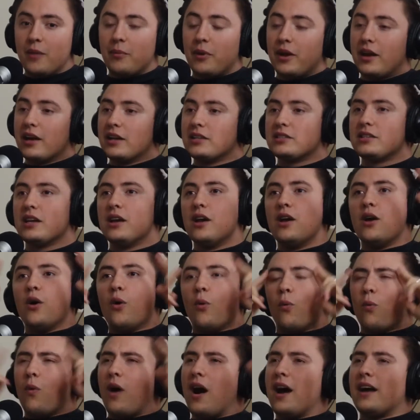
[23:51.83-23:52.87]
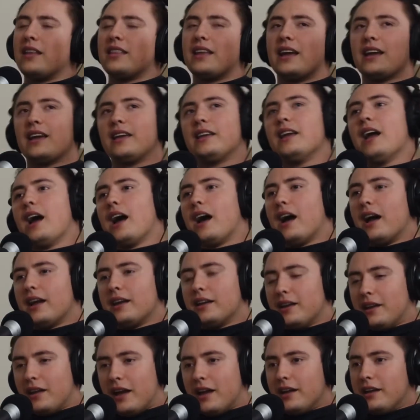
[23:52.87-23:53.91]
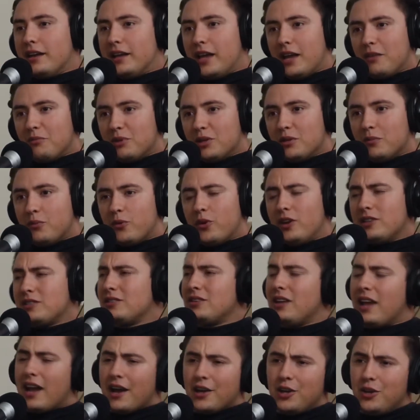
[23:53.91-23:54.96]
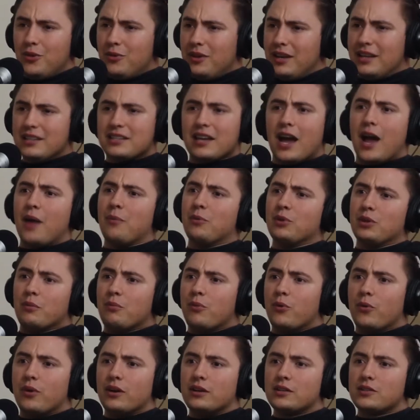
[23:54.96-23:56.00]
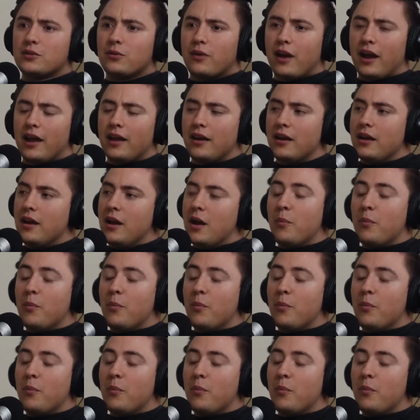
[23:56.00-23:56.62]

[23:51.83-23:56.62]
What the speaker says: because why, like, yeah, I can game with the boys, and yeah, you need time with the boys, right?